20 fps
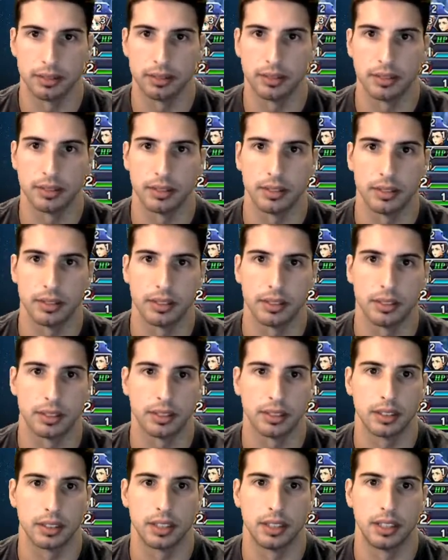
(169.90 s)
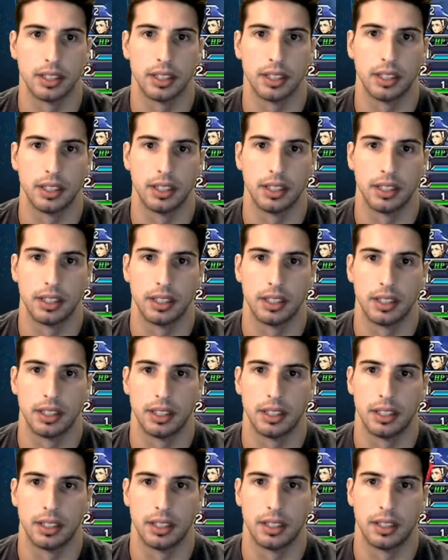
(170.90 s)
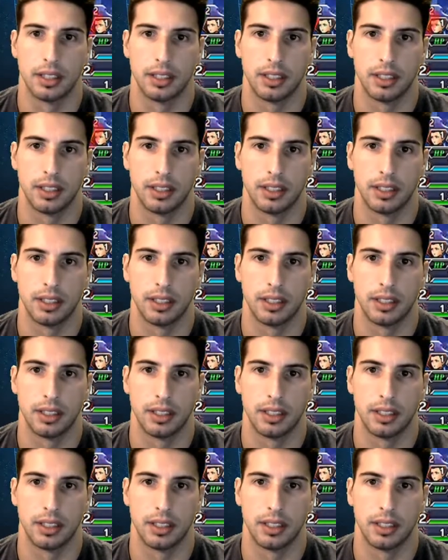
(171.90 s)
(no one is talking)